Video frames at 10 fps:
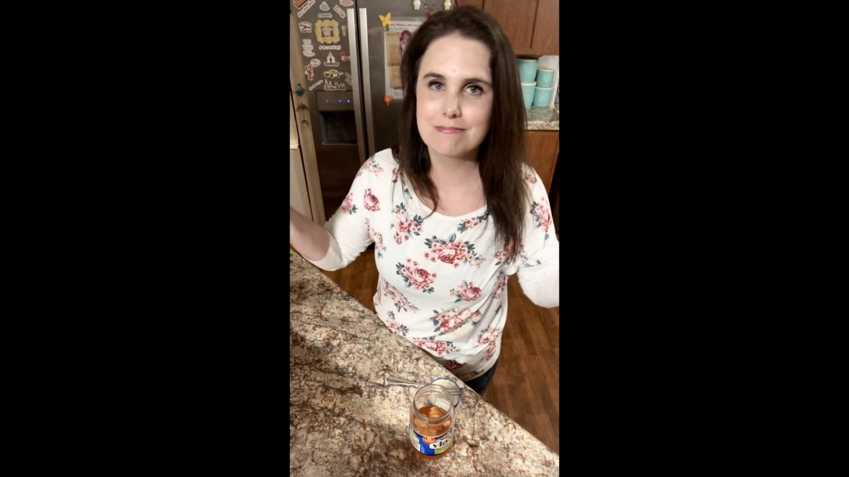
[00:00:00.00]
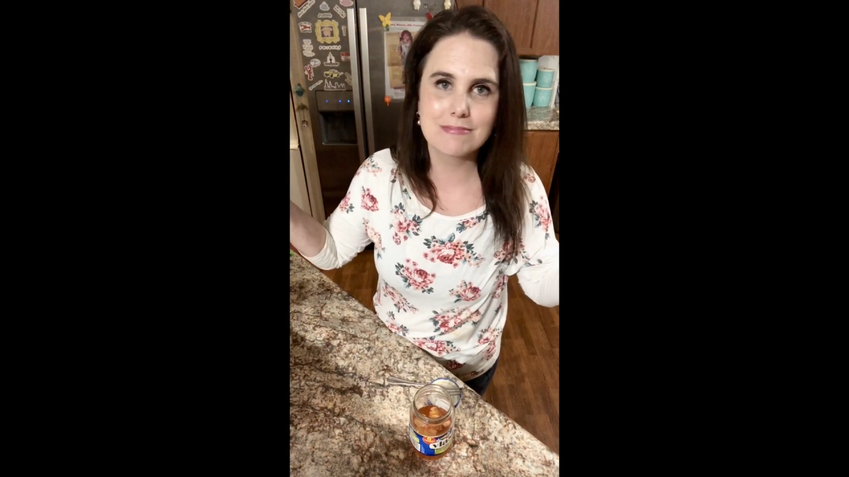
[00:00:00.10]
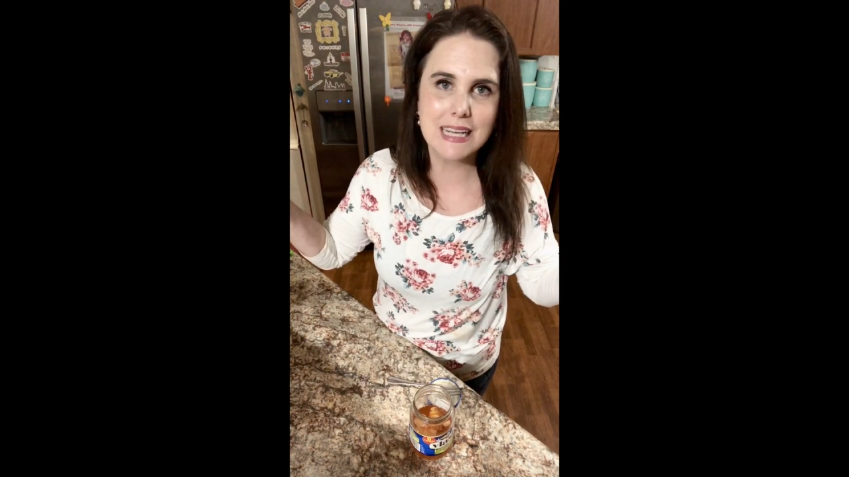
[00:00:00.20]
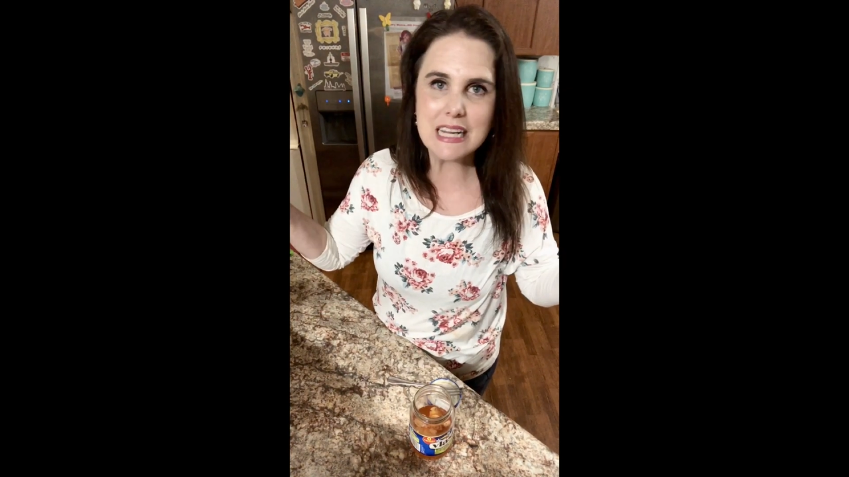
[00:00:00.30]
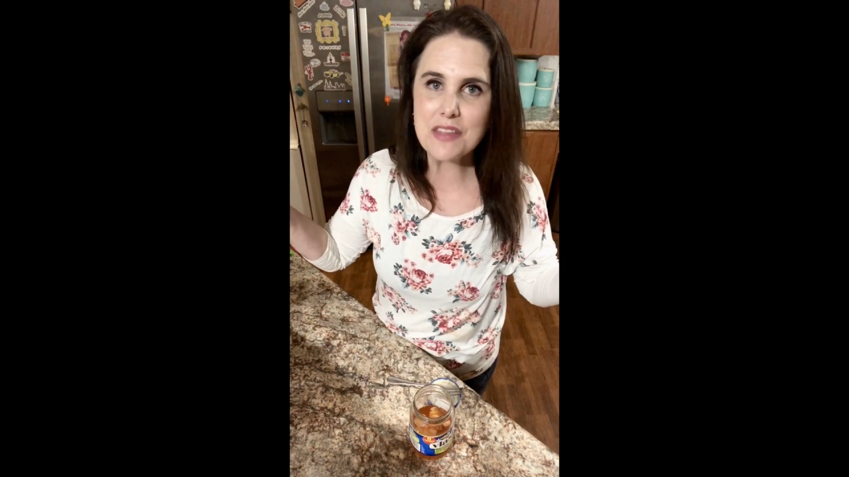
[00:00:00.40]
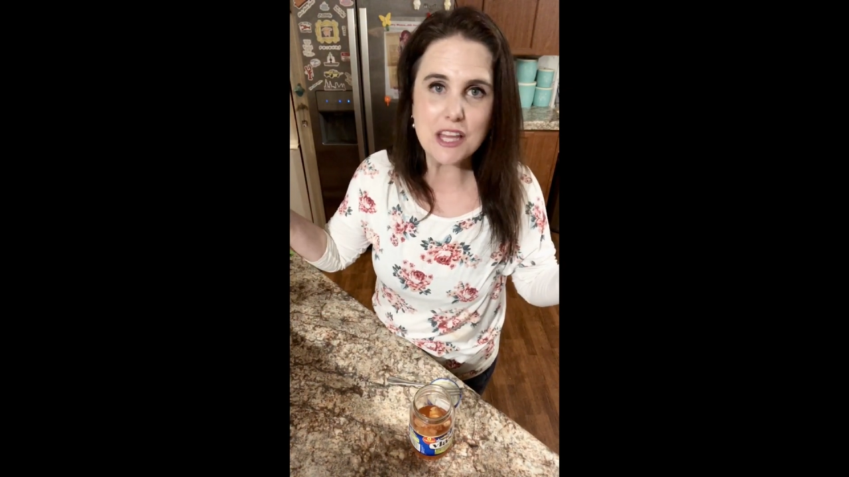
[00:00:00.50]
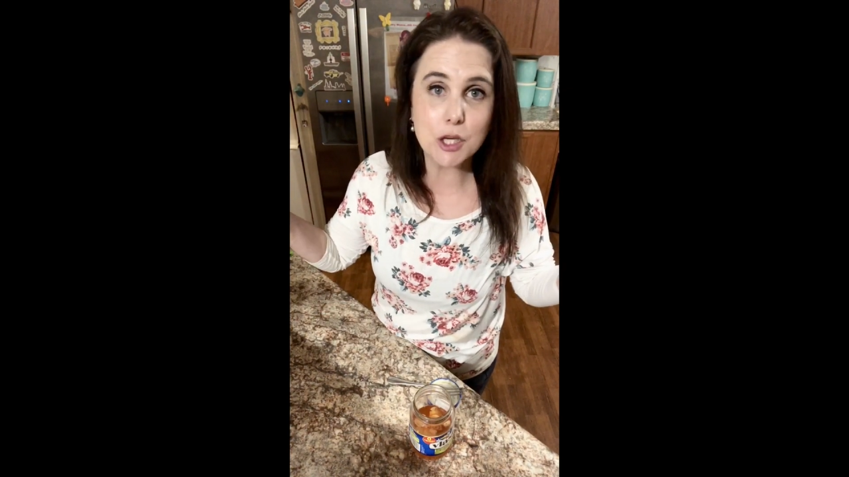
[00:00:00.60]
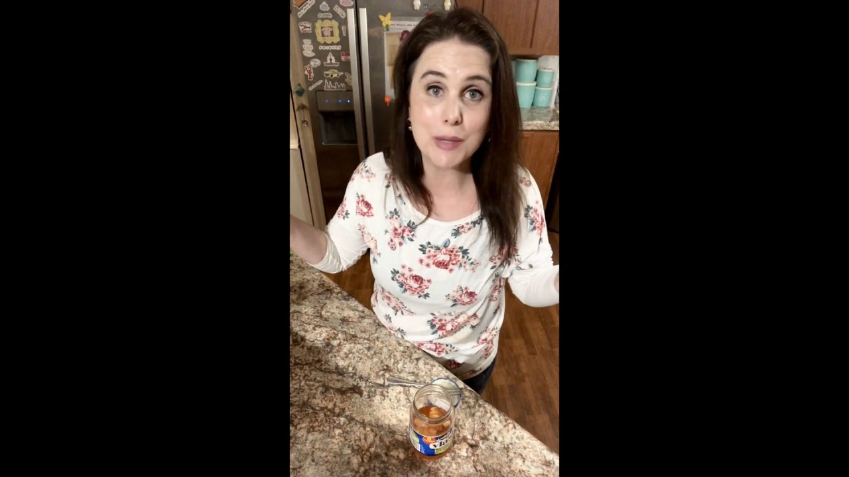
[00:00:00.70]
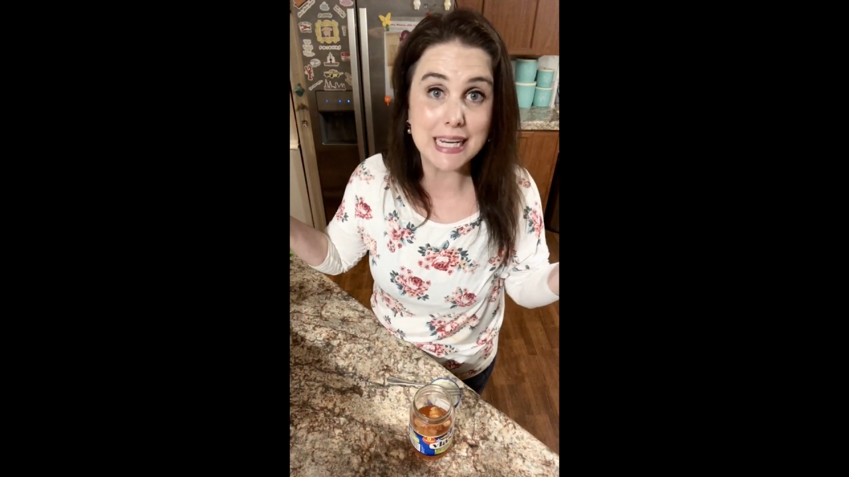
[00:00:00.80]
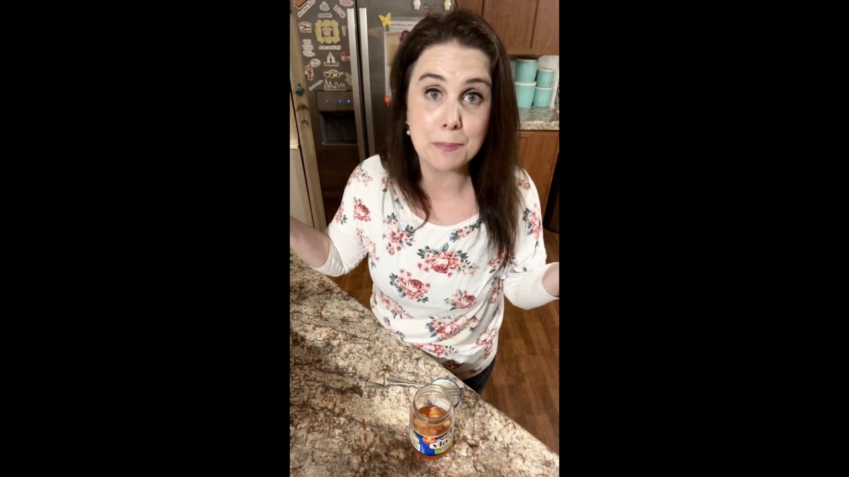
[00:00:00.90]
anything you
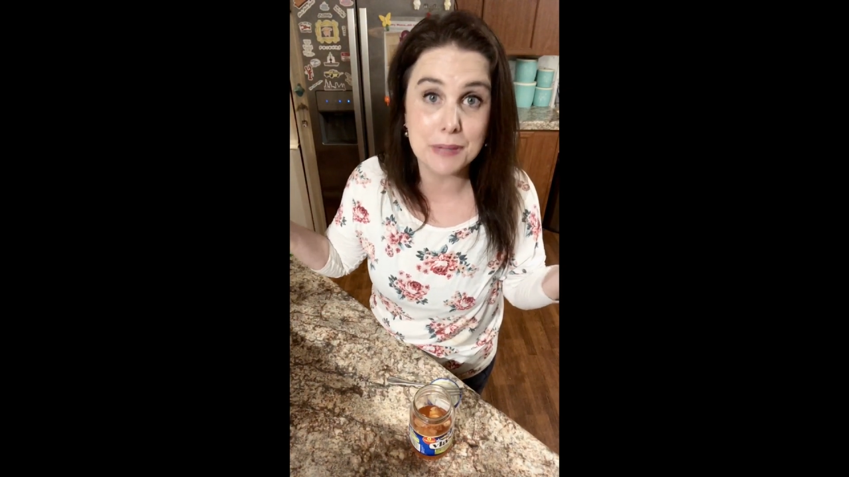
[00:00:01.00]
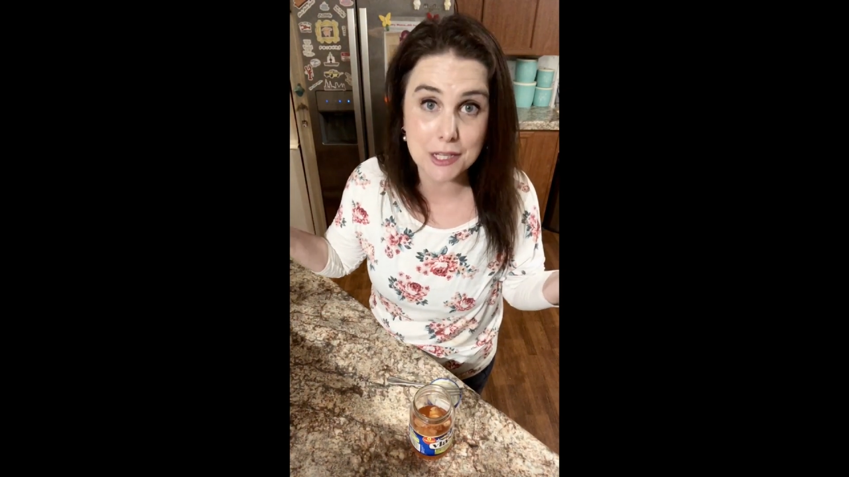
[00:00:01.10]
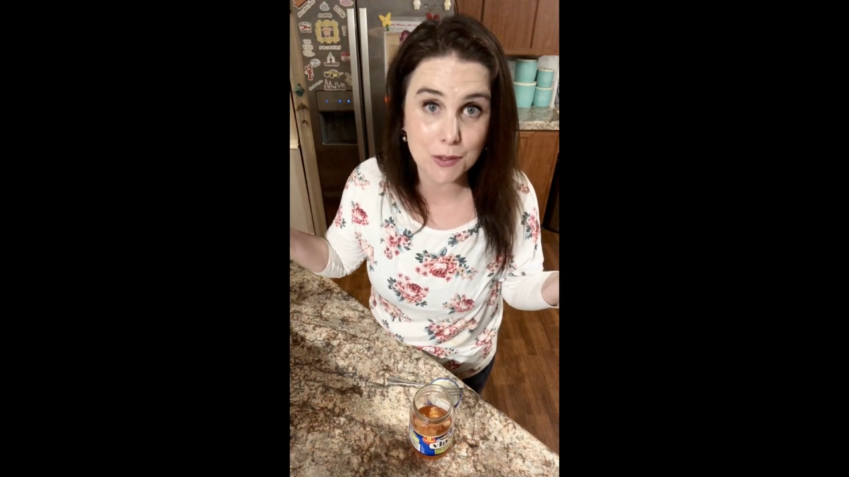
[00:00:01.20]
eat a pickle